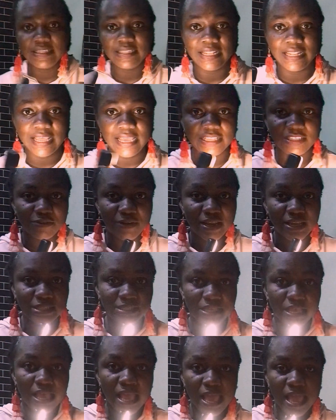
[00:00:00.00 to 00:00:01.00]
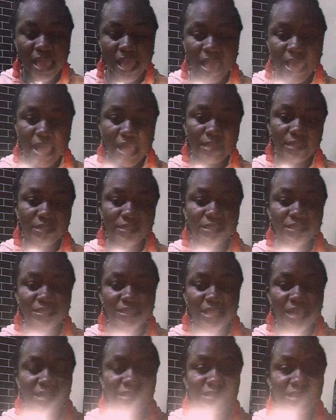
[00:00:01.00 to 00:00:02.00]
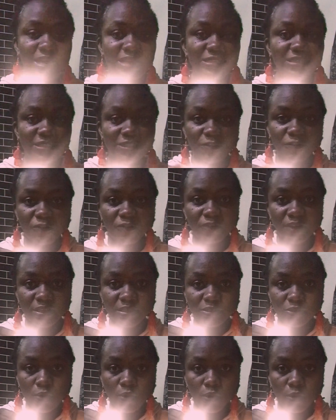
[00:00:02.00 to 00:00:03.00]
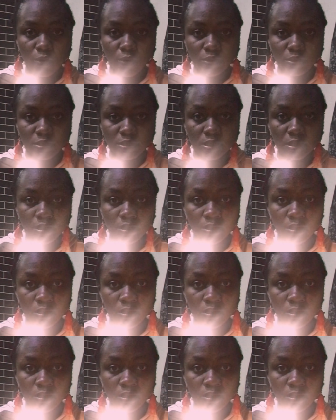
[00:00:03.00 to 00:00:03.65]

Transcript: see the lights, right? And this light has different colors,